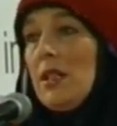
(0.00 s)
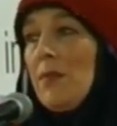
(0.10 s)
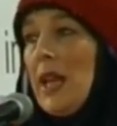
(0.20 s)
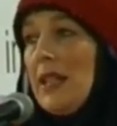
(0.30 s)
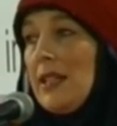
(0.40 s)

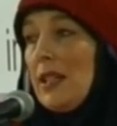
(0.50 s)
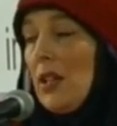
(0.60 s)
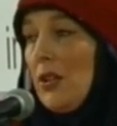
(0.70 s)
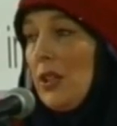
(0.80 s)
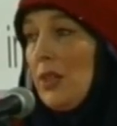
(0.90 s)
the
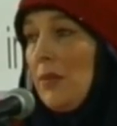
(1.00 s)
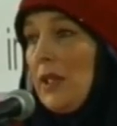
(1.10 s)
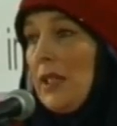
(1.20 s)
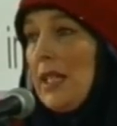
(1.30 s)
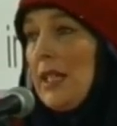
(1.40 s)
Pentagon had
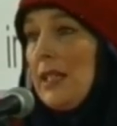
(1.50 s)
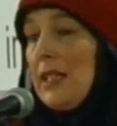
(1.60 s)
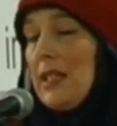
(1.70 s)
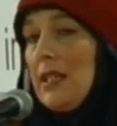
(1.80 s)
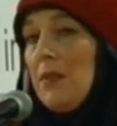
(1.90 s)
been
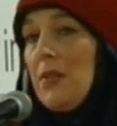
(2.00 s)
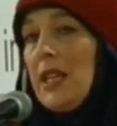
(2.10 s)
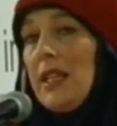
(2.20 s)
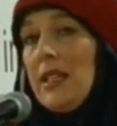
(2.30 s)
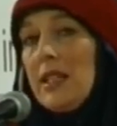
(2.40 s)
hit, a
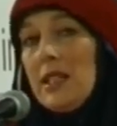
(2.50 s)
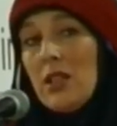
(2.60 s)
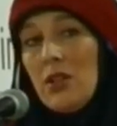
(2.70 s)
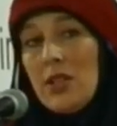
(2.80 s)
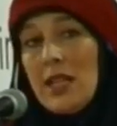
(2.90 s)
plane
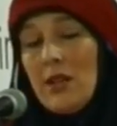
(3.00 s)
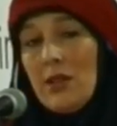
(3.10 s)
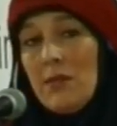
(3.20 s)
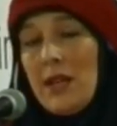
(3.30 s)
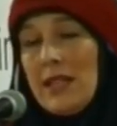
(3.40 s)
had gone
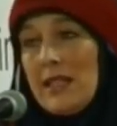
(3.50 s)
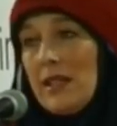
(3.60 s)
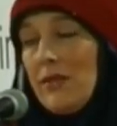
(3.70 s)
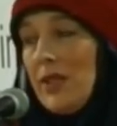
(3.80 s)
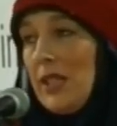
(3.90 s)
down in
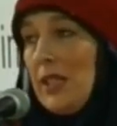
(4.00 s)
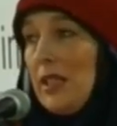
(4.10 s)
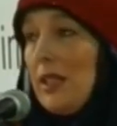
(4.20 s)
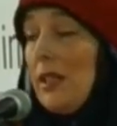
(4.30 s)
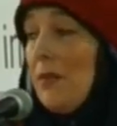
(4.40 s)

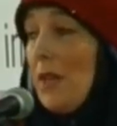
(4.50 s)
Pennsylvania.